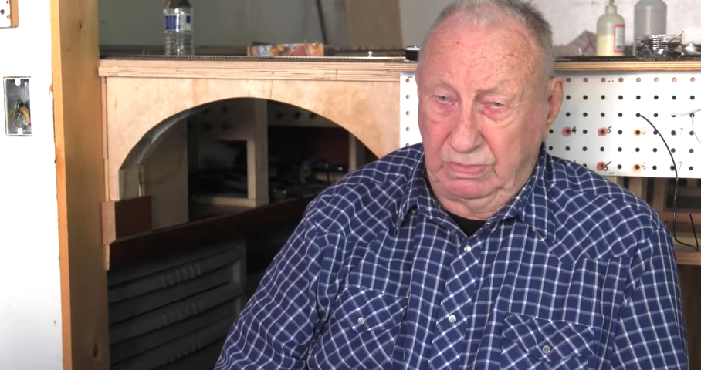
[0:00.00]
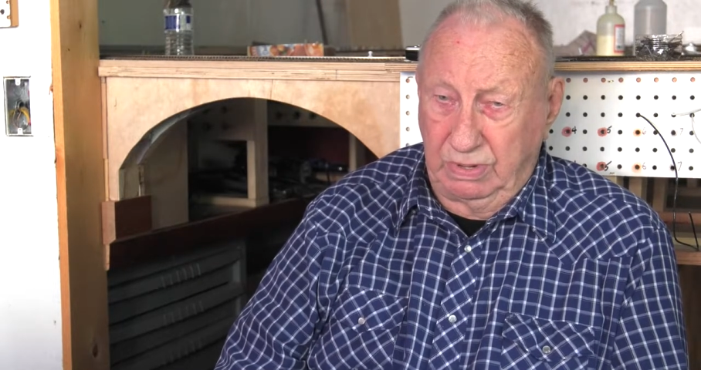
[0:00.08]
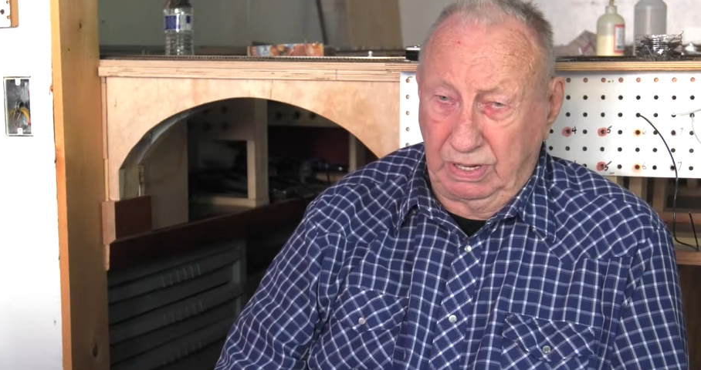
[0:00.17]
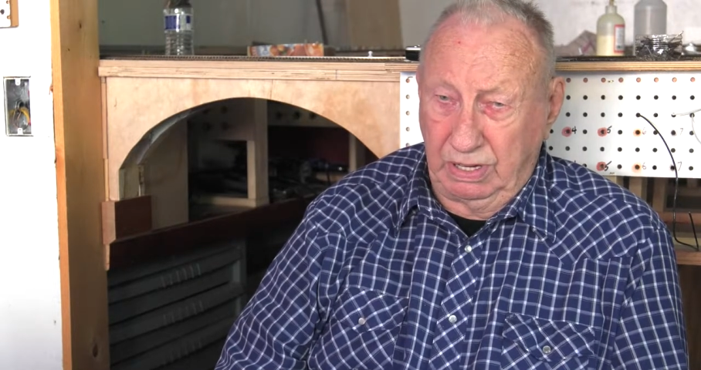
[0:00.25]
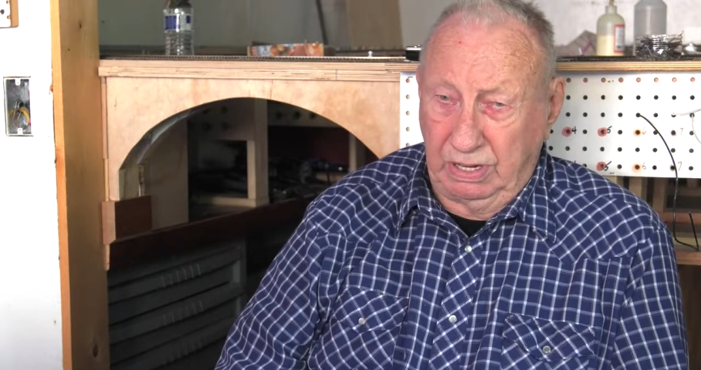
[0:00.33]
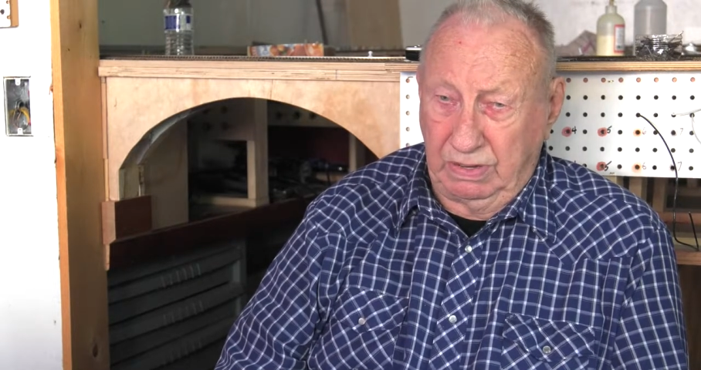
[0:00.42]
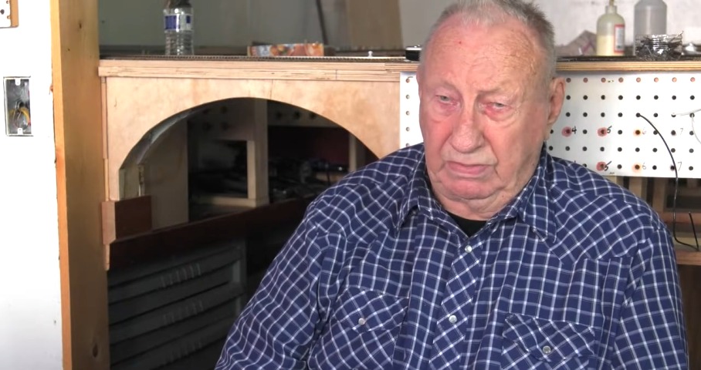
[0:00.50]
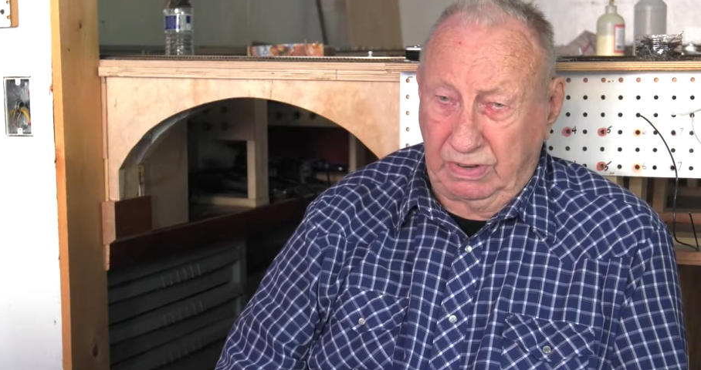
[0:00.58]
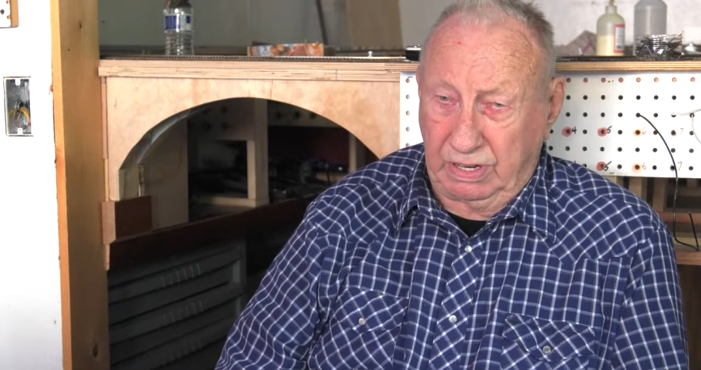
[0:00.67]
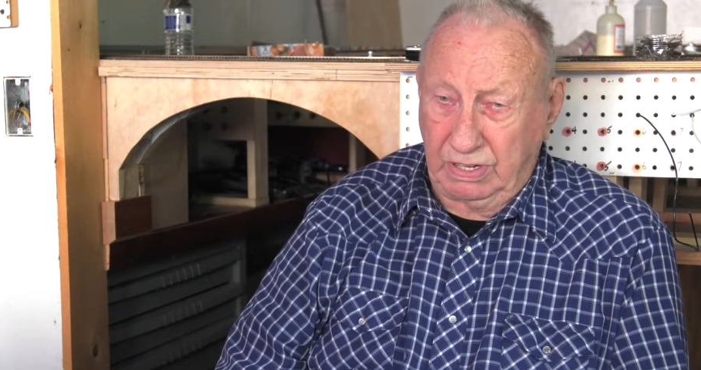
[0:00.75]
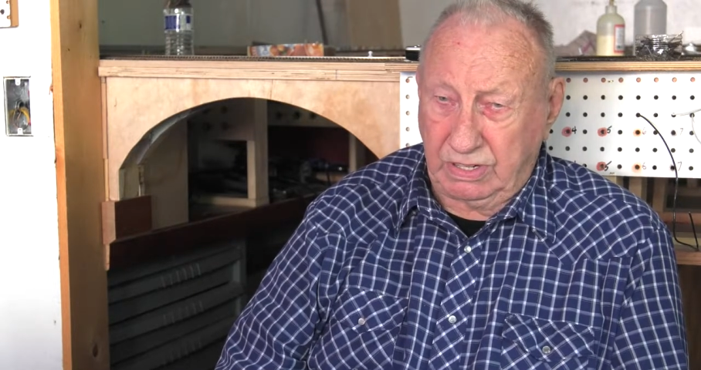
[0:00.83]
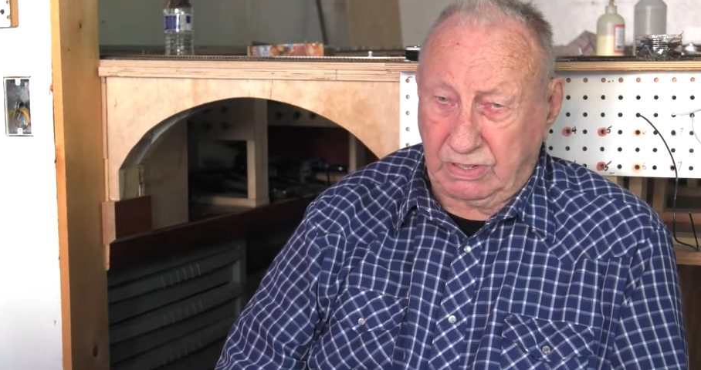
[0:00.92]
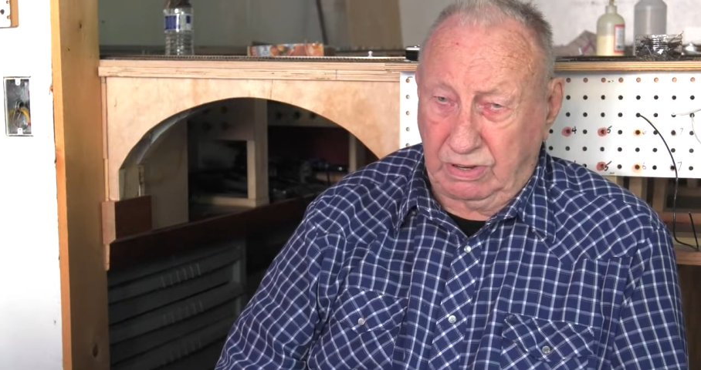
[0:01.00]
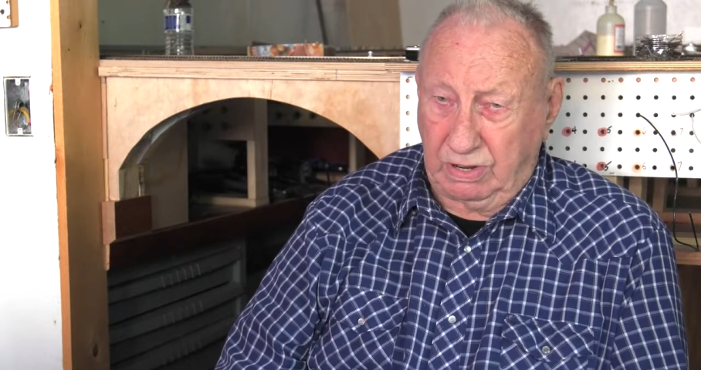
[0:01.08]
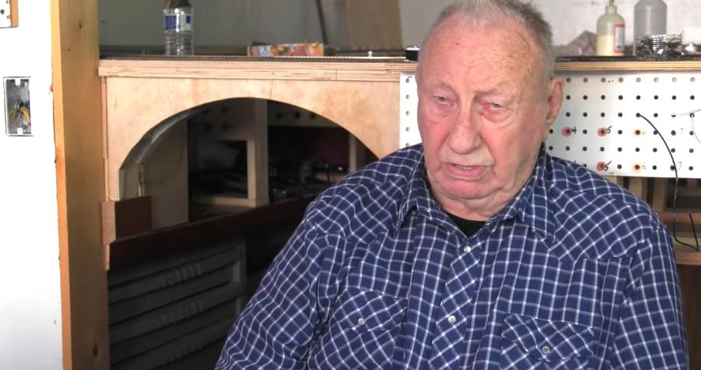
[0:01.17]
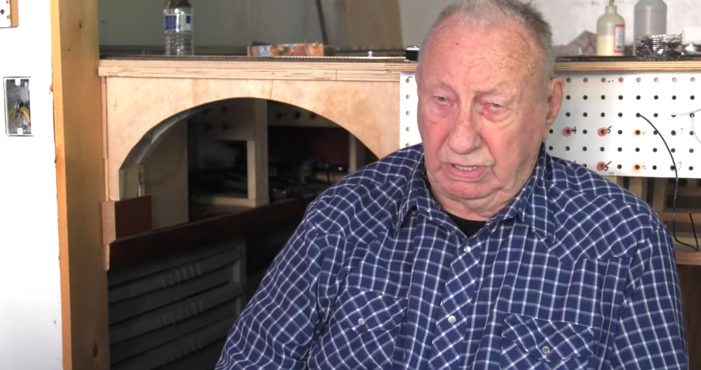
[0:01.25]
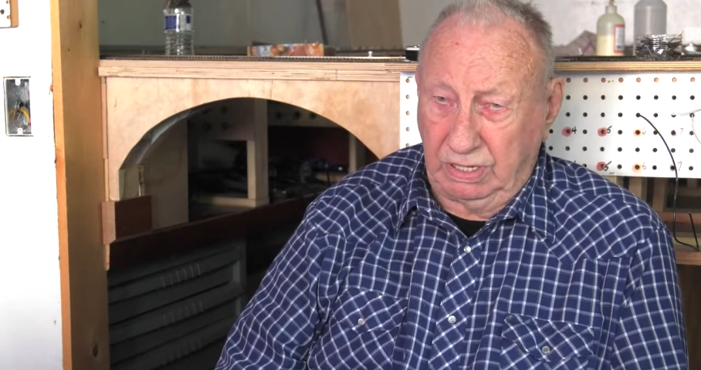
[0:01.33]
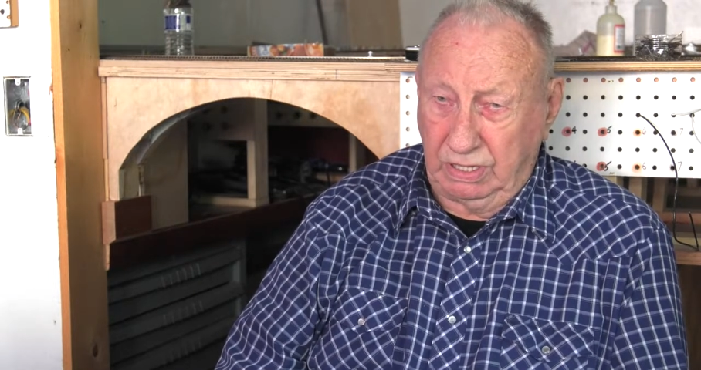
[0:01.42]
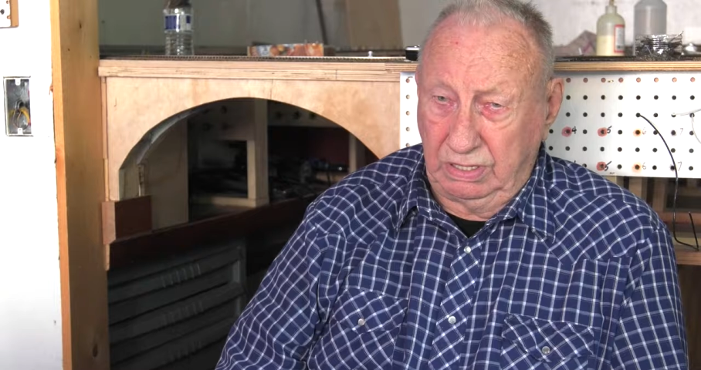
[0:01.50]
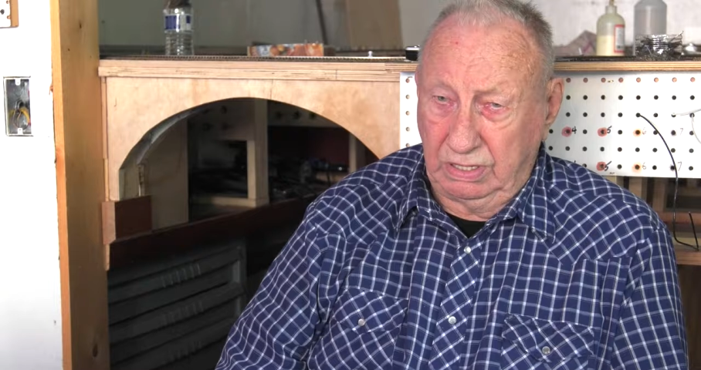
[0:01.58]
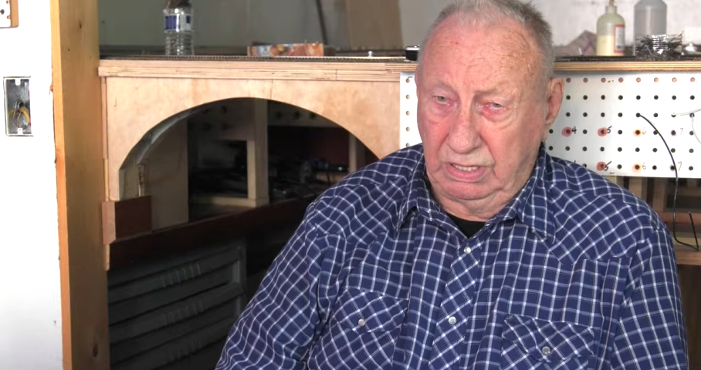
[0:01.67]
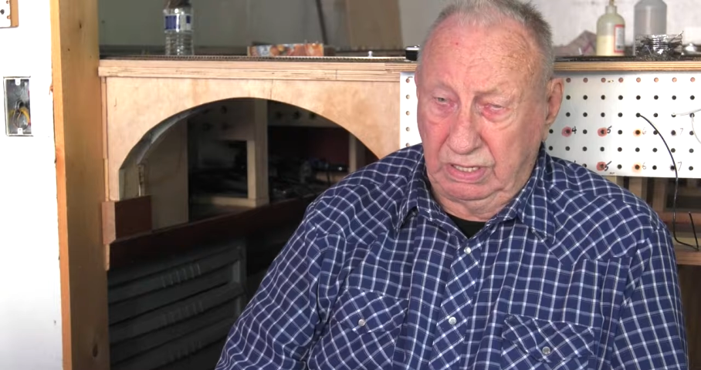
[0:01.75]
believed very strongly